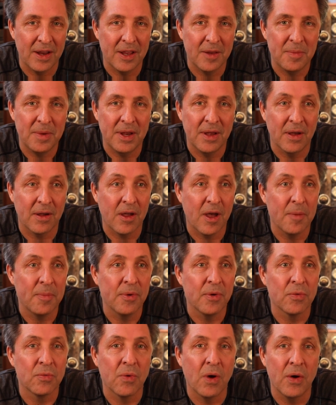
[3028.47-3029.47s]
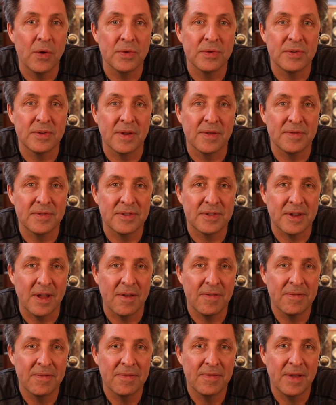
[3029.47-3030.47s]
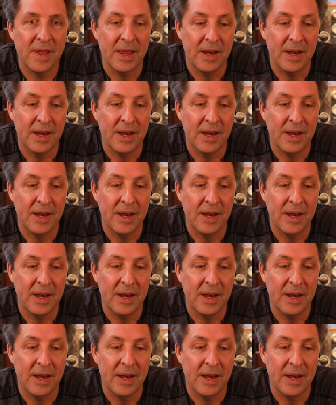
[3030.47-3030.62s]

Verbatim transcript: It can be a couple rows of stuff,